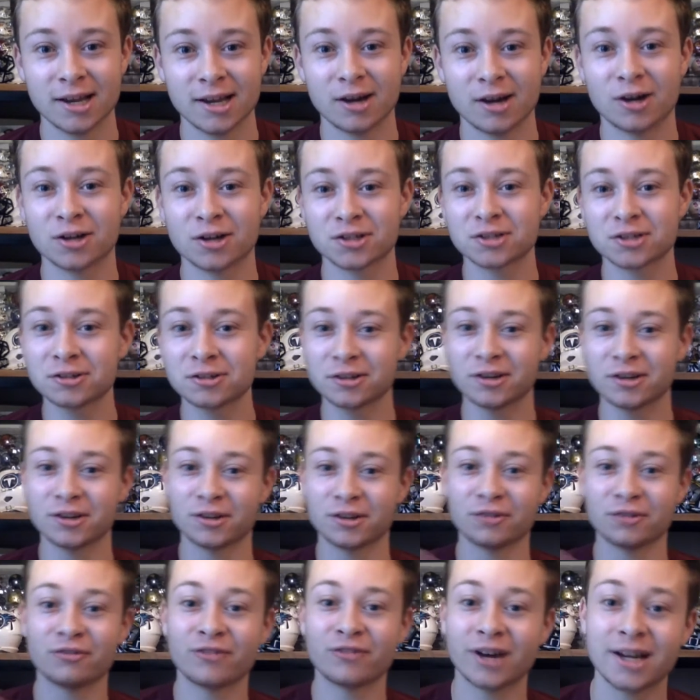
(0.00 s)
Also,
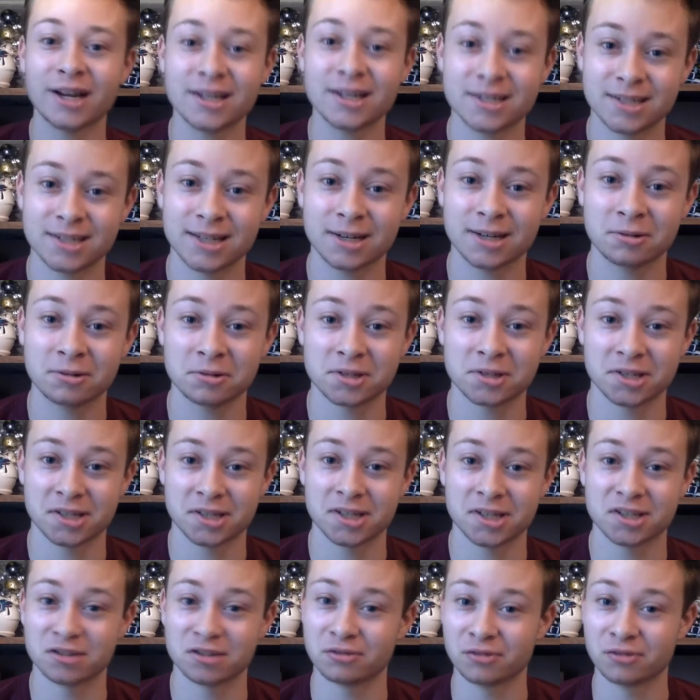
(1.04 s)
the fight
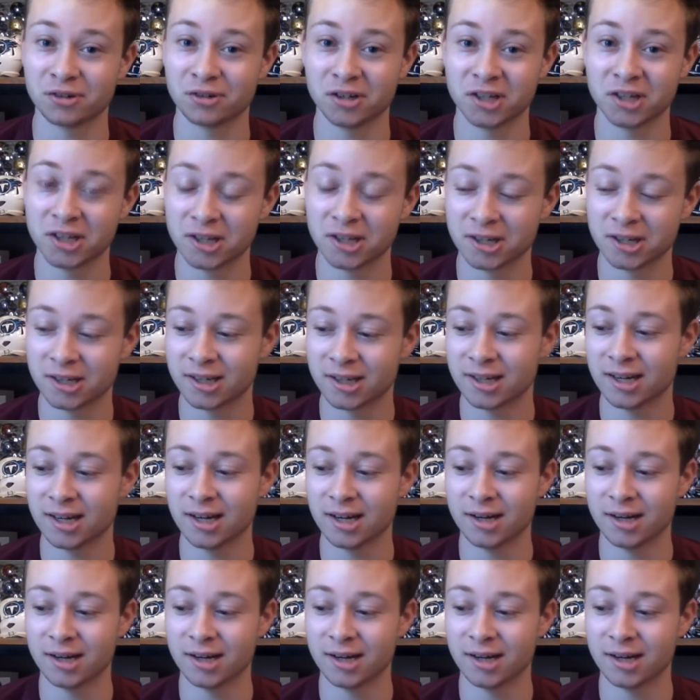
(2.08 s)
sequences are really good.